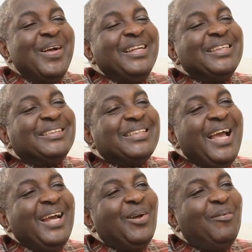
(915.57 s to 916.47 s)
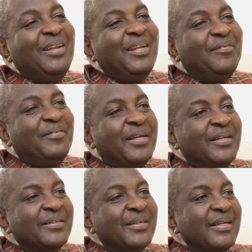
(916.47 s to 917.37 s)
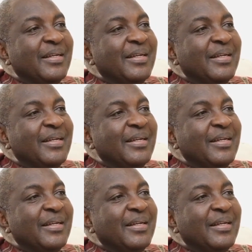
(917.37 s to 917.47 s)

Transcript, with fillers: when he's tired of living,